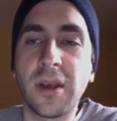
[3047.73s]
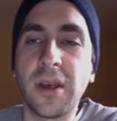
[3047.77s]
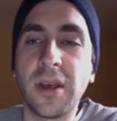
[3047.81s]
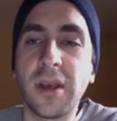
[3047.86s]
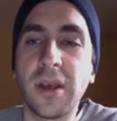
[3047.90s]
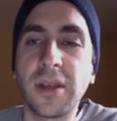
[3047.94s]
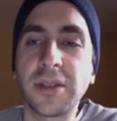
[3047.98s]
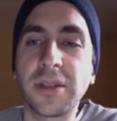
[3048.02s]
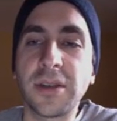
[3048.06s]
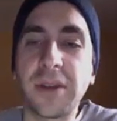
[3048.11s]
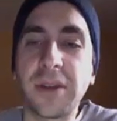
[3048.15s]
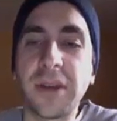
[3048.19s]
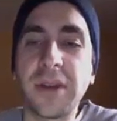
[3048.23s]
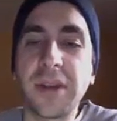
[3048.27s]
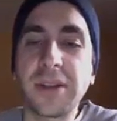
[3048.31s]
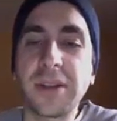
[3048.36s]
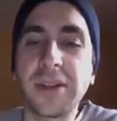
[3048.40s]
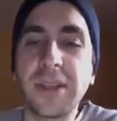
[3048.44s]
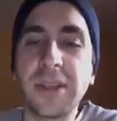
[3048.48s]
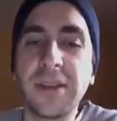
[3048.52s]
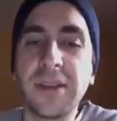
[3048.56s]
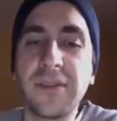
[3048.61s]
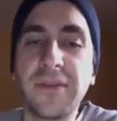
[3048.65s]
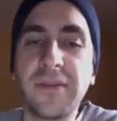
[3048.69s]
So here's
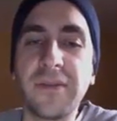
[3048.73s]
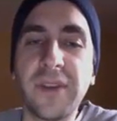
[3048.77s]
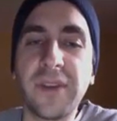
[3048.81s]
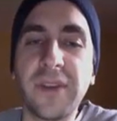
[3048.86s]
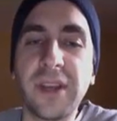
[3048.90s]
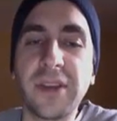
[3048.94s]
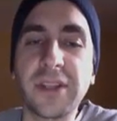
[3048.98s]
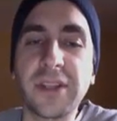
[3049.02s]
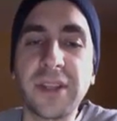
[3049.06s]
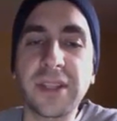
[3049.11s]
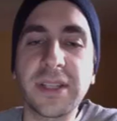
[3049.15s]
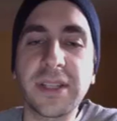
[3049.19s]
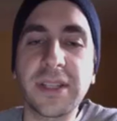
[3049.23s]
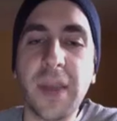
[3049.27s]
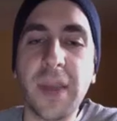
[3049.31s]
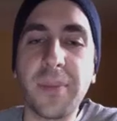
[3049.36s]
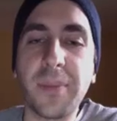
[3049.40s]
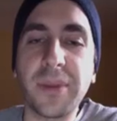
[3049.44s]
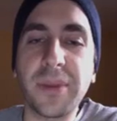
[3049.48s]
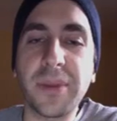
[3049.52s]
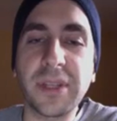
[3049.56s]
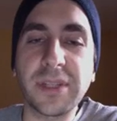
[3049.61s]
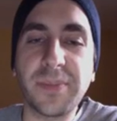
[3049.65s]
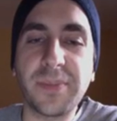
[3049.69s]
the videos at the top of
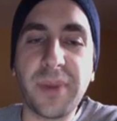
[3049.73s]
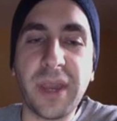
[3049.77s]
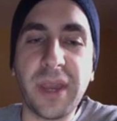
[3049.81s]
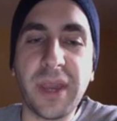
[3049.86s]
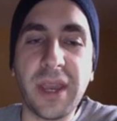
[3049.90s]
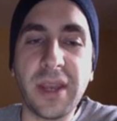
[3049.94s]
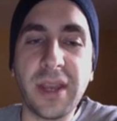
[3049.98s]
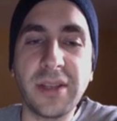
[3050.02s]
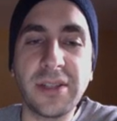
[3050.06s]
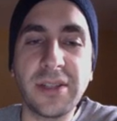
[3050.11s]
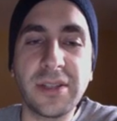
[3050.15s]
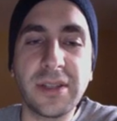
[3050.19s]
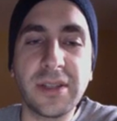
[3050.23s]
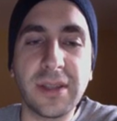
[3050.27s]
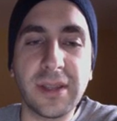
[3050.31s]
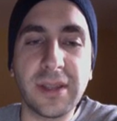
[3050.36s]
this page.